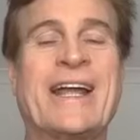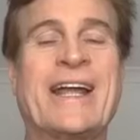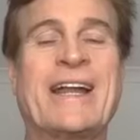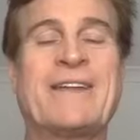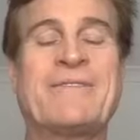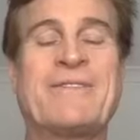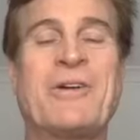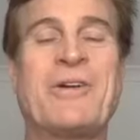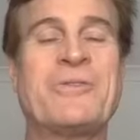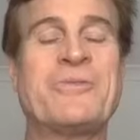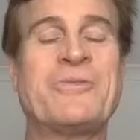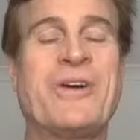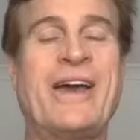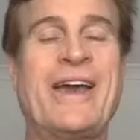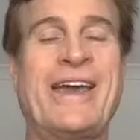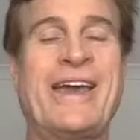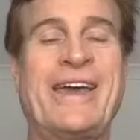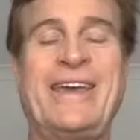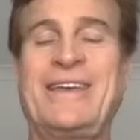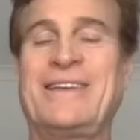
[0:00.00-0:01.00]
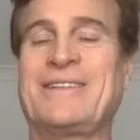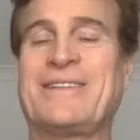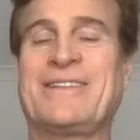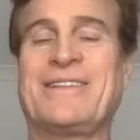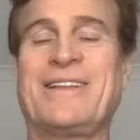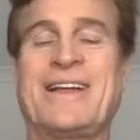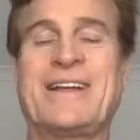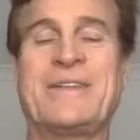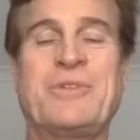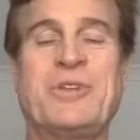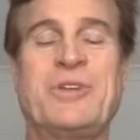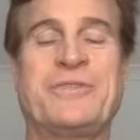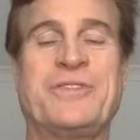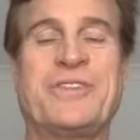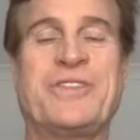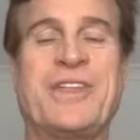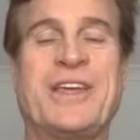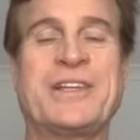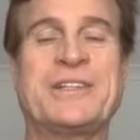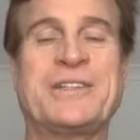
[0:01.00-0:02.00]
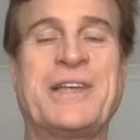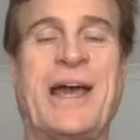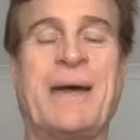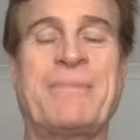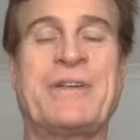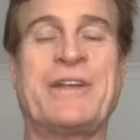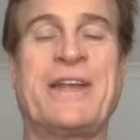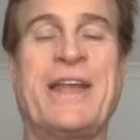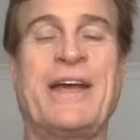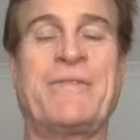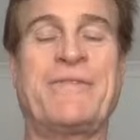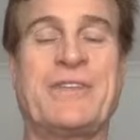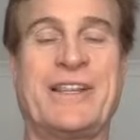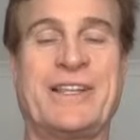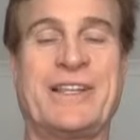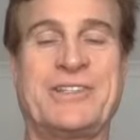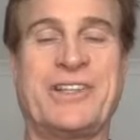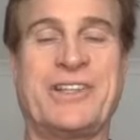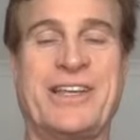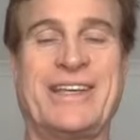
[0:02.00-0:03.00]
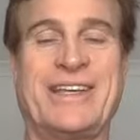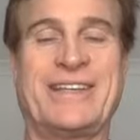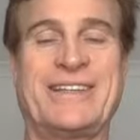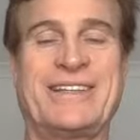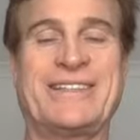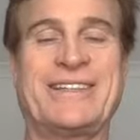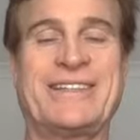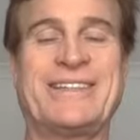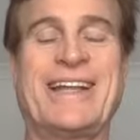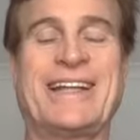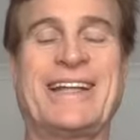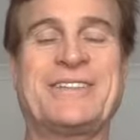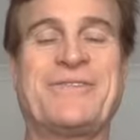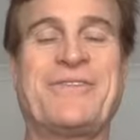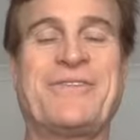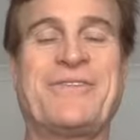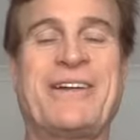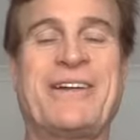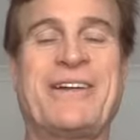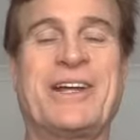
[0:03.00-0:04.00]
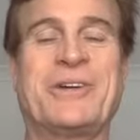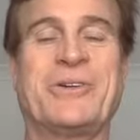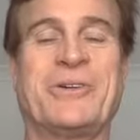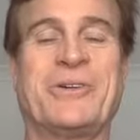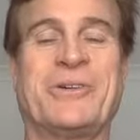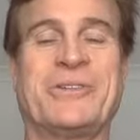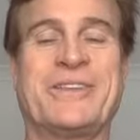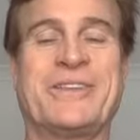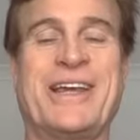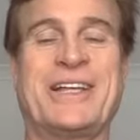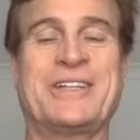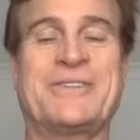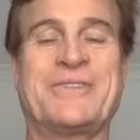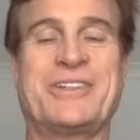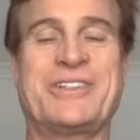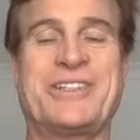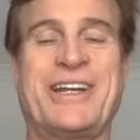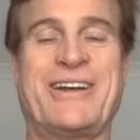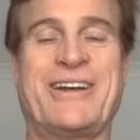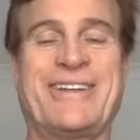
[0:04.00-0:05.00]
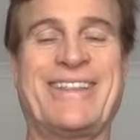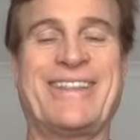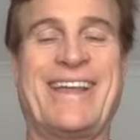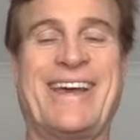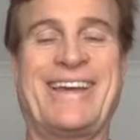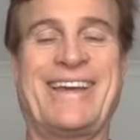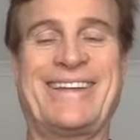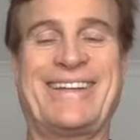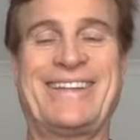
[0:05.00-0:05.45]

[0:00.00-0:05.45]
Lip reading: of our own way, a lot of beautiful things happen effortlessly. That's very cool. Thanks for sharing that.